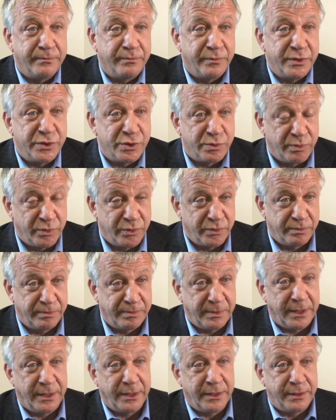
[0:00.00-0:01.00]
which will
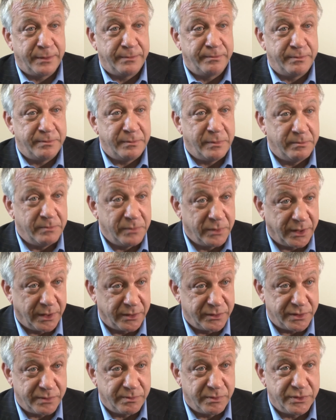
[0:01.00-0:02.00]

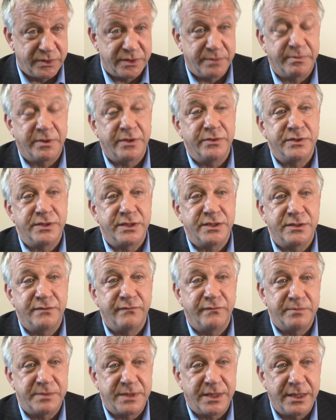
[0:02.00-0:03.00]
go towards the process
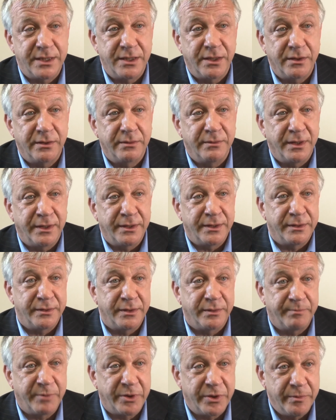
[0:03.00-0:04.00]
of obtaining
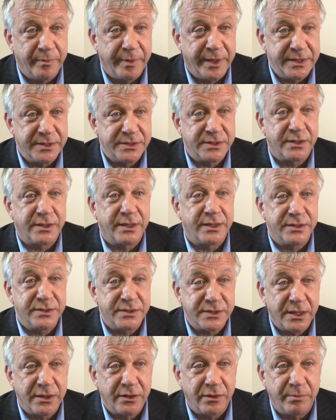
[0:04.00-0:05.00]
the probate so they can
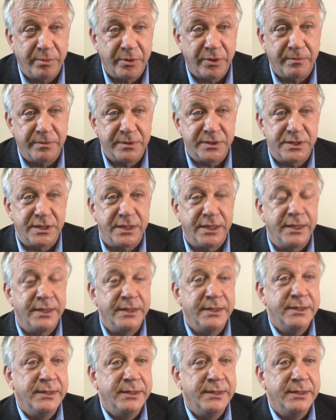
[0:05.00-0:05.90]
sell the property.